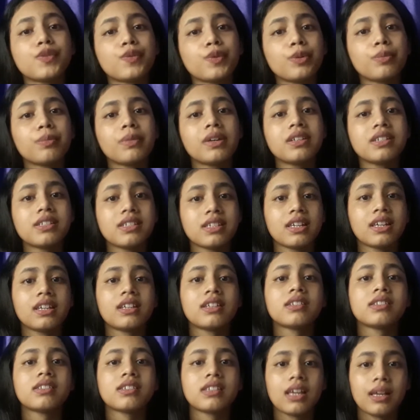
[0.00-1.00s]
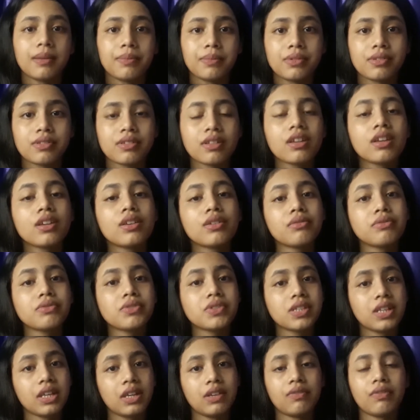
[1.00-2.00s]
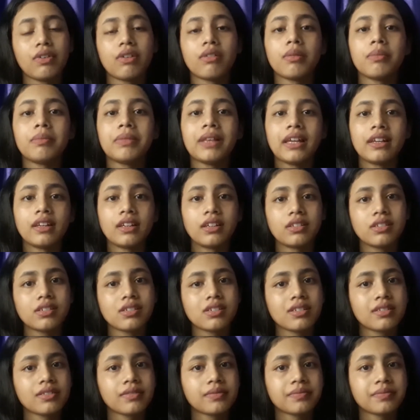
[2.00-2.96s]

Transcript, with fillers: we must take steps to save our planet.